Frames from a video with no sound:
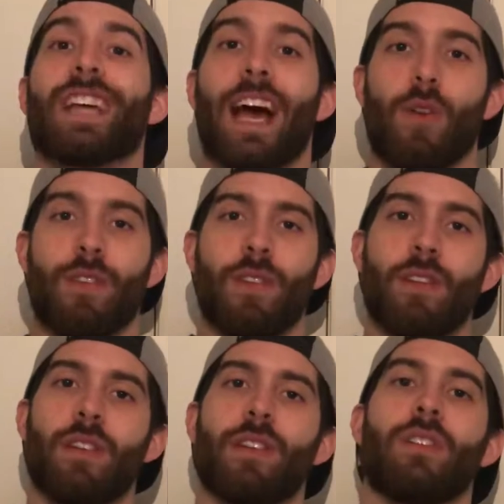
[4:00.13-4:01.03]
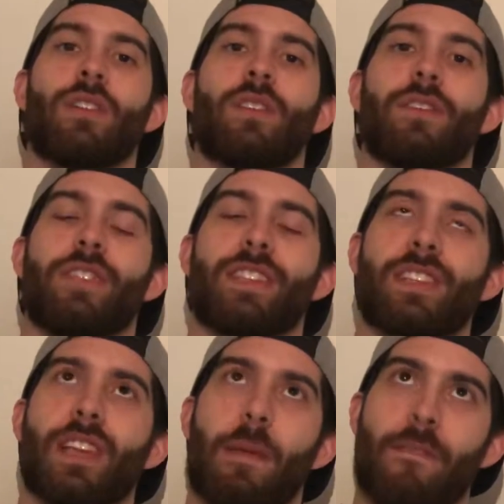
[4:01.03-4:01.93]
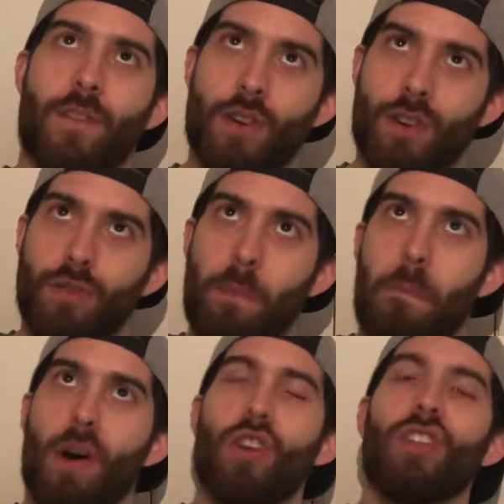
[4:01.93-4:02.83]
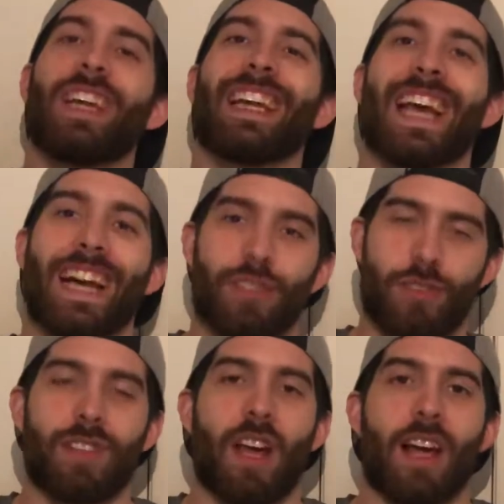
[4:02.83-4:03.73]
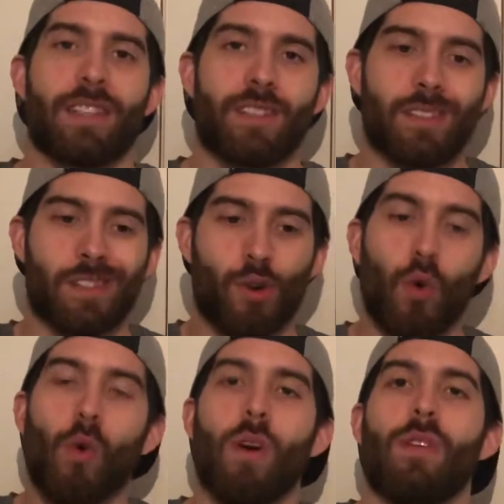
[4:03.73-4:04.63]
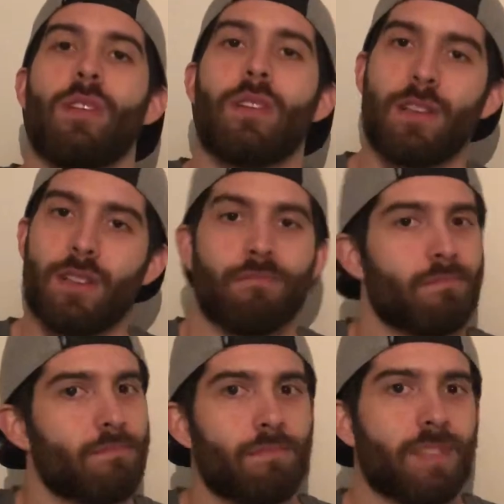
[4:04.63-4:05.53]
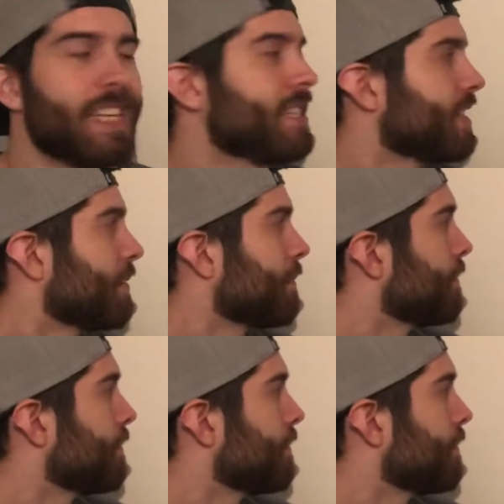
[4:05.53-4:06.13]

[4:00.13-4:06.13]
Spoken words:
down. This is a vertical pulling exercise. Cool. Easy.